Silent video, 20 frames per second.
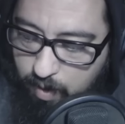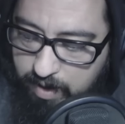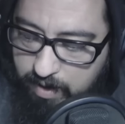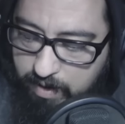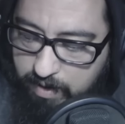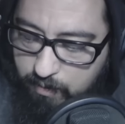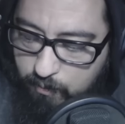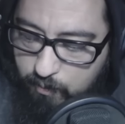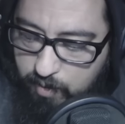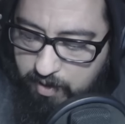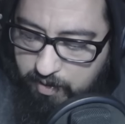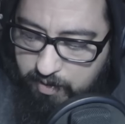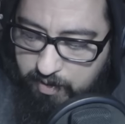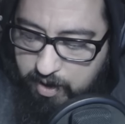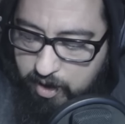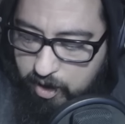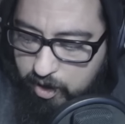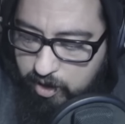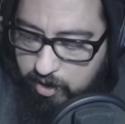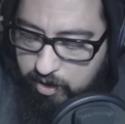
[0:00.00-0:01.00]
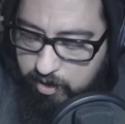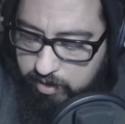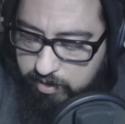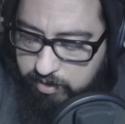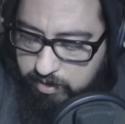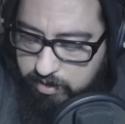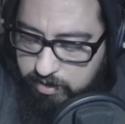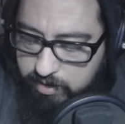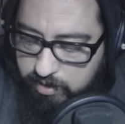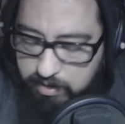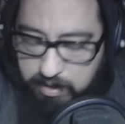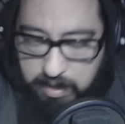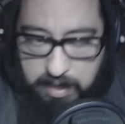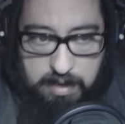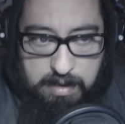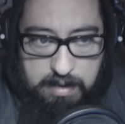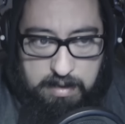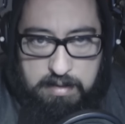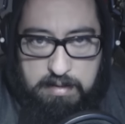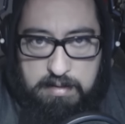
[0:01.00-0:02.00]
One of the girls
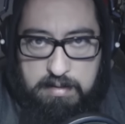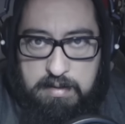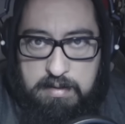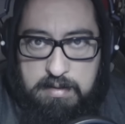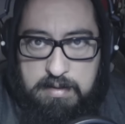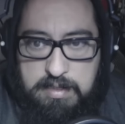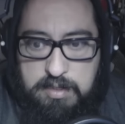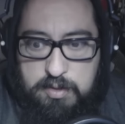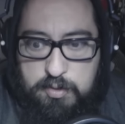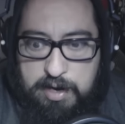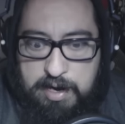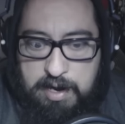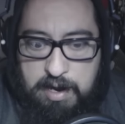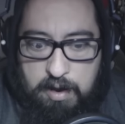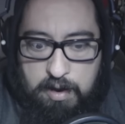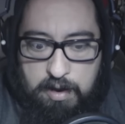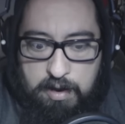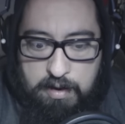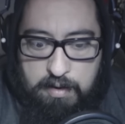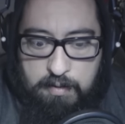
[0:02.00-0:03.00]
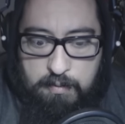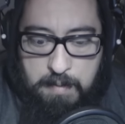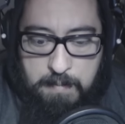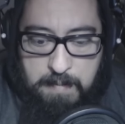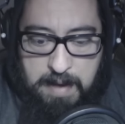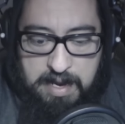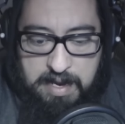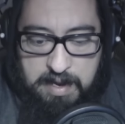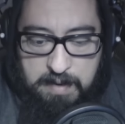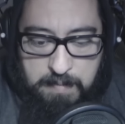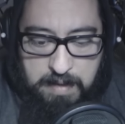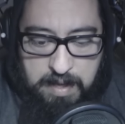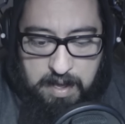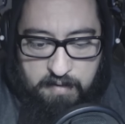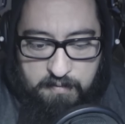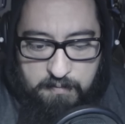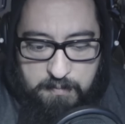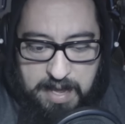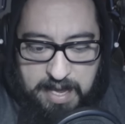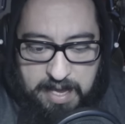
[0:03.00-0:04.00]
in this trailer reminded me
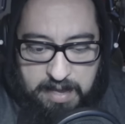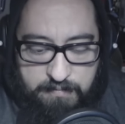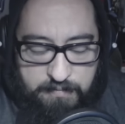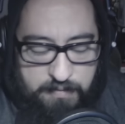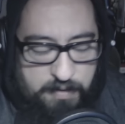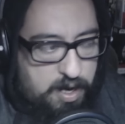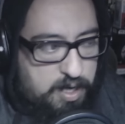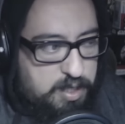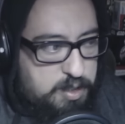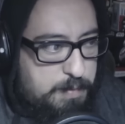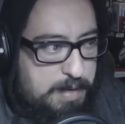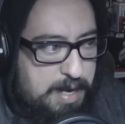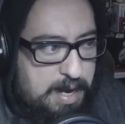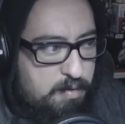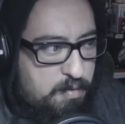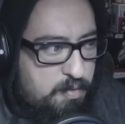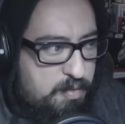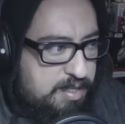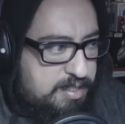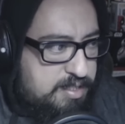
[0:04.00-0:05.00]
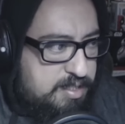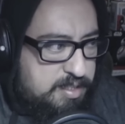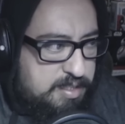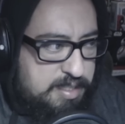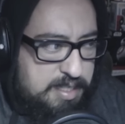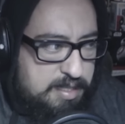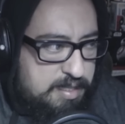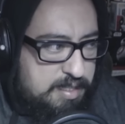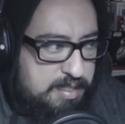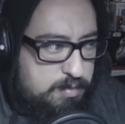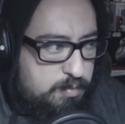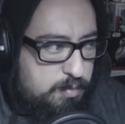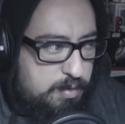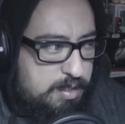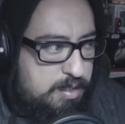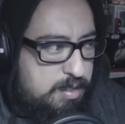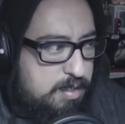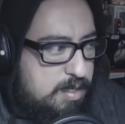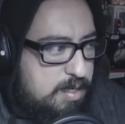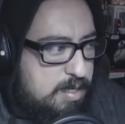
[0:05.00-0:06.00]
of Megan Fox, but I don't think she's seen this one.